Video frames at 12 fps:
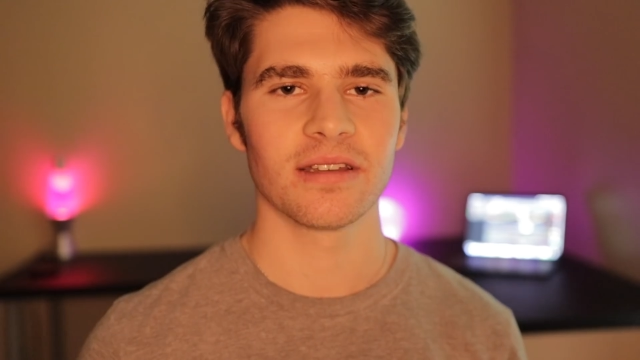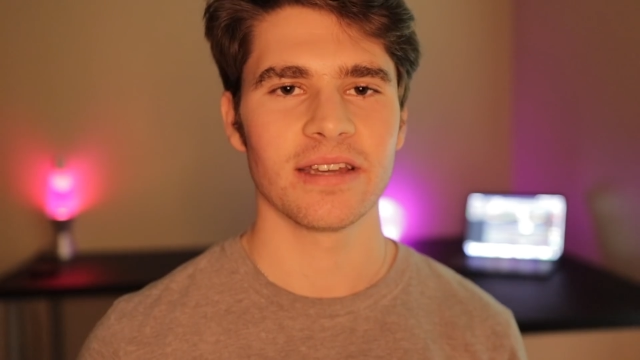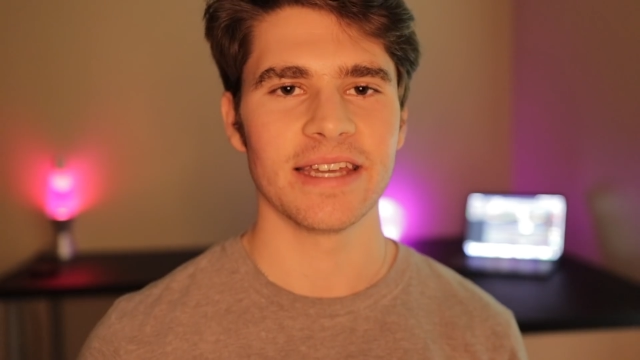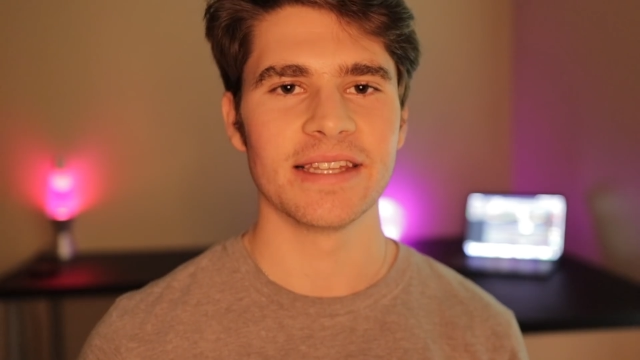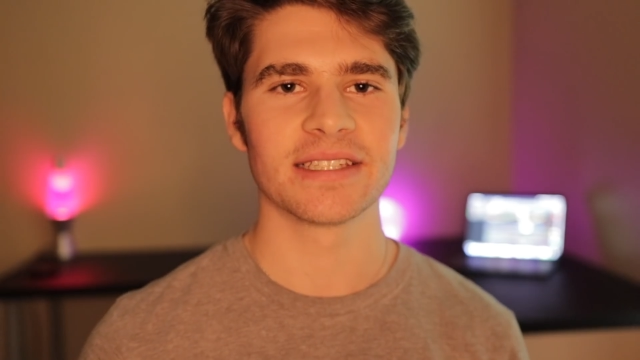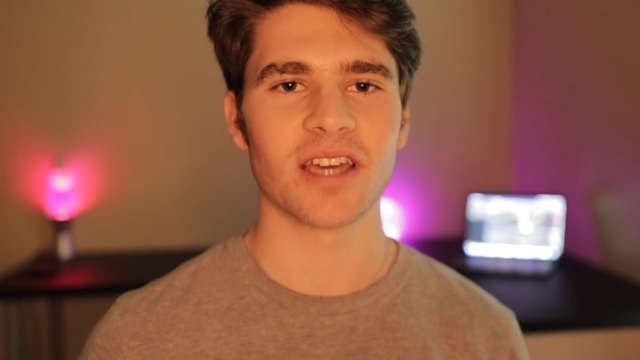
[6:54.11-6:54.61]

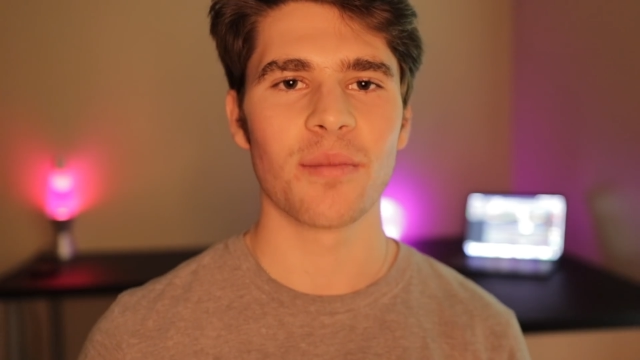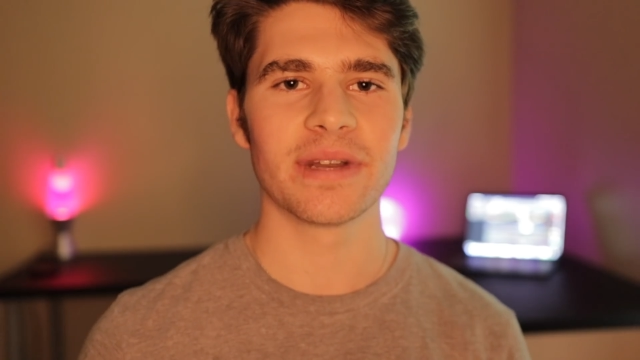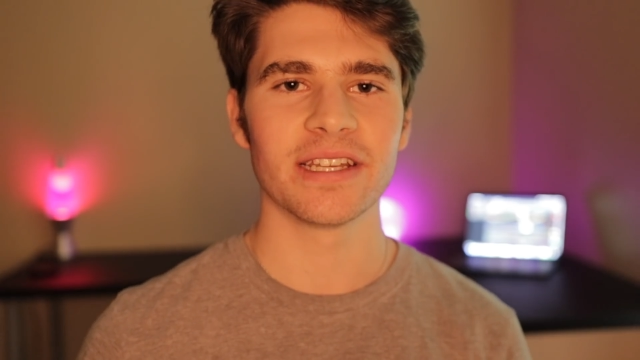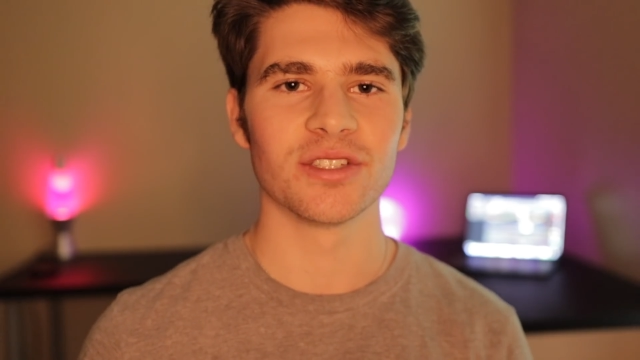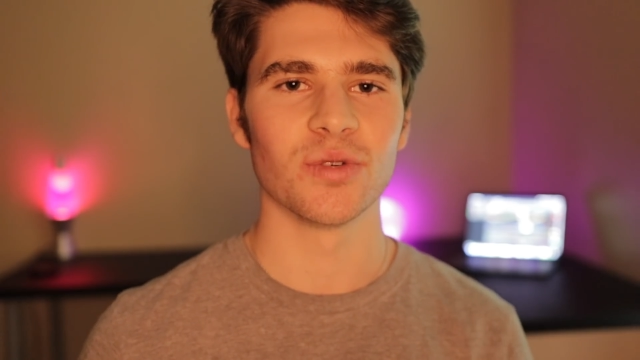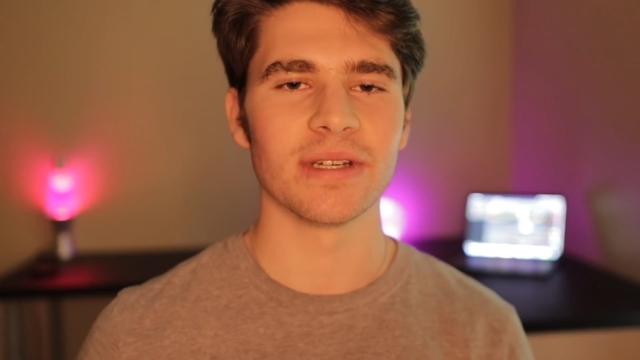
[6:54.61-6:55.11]
And this
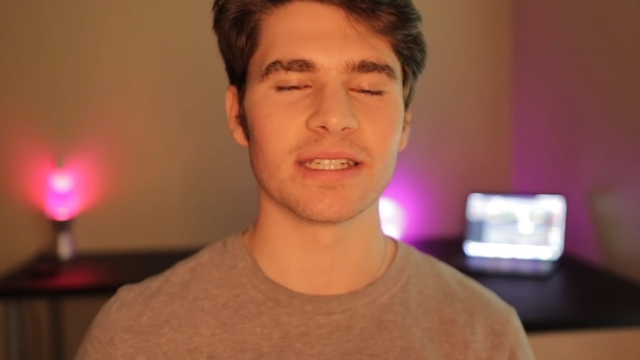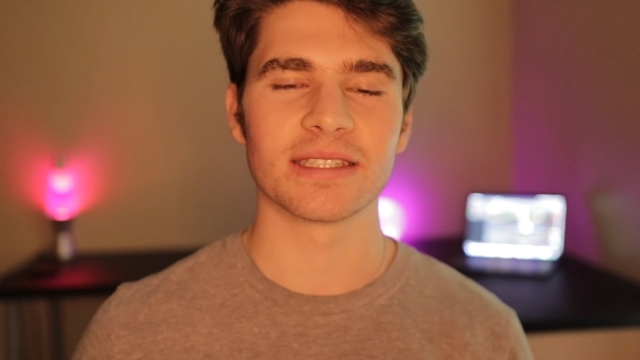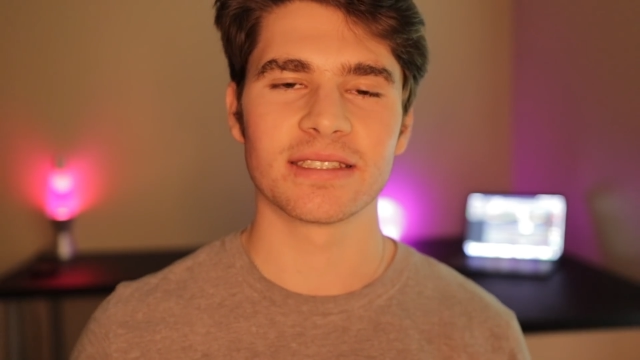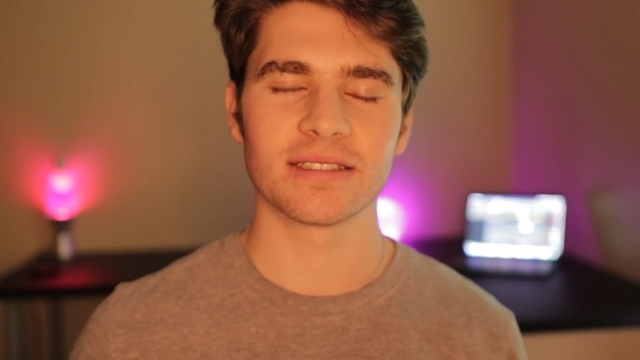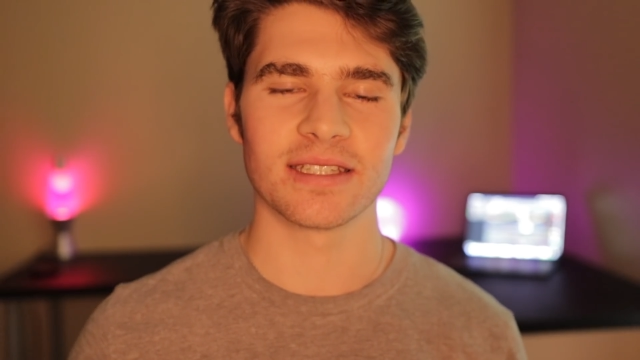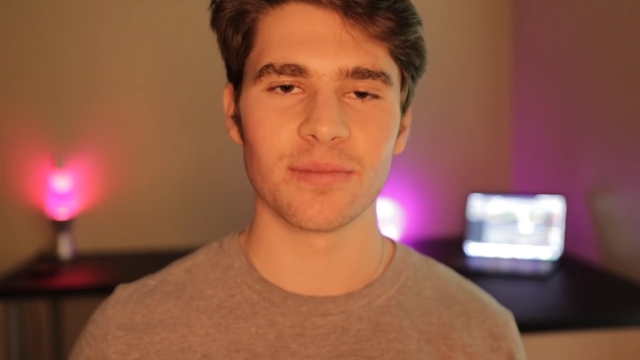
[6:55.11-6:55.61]
company is doing a
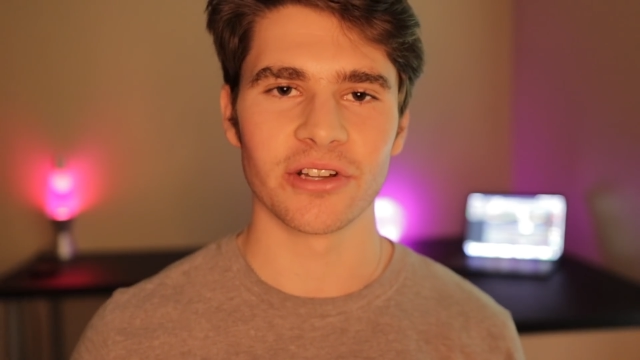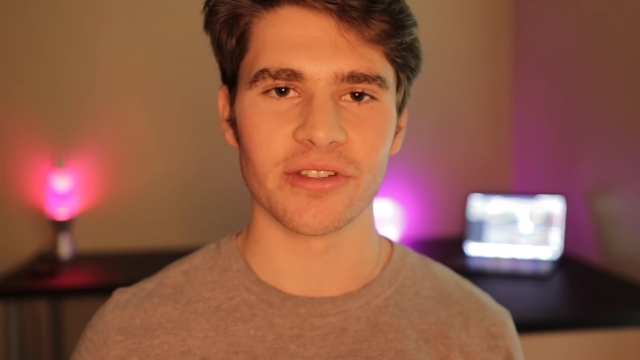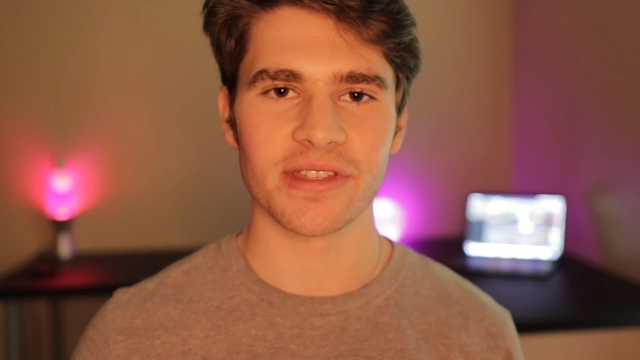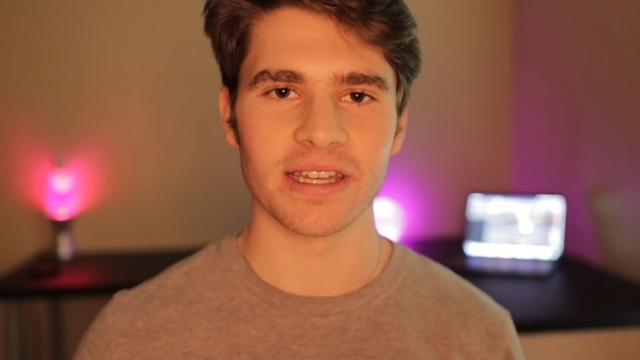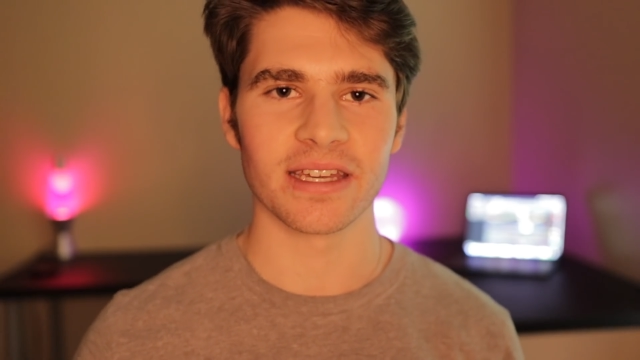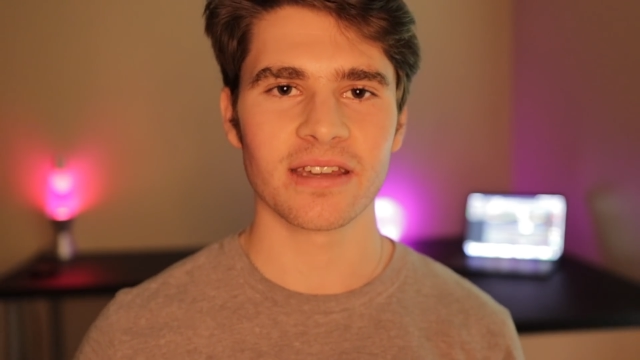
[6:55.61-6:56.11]
similar
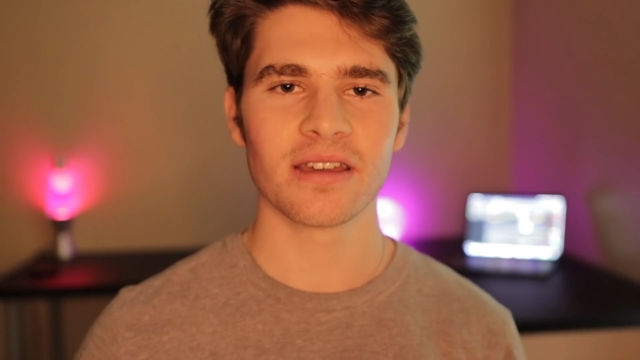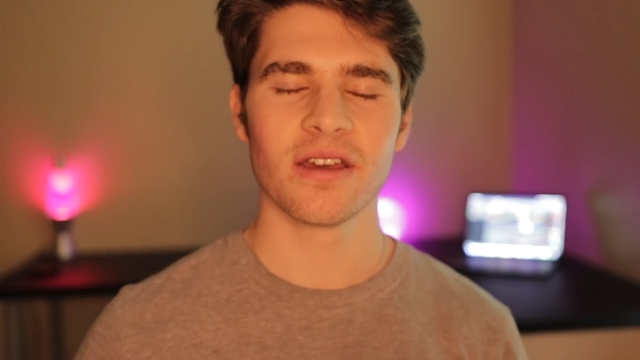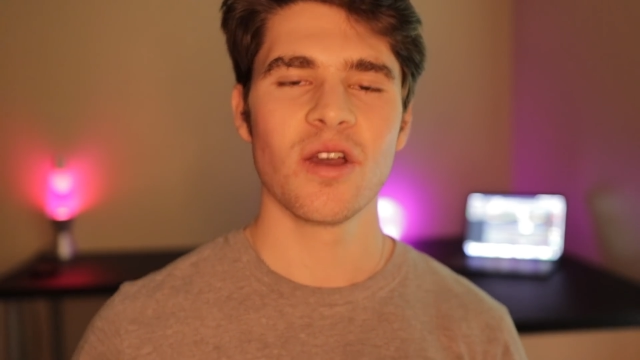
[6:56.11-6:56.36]
thing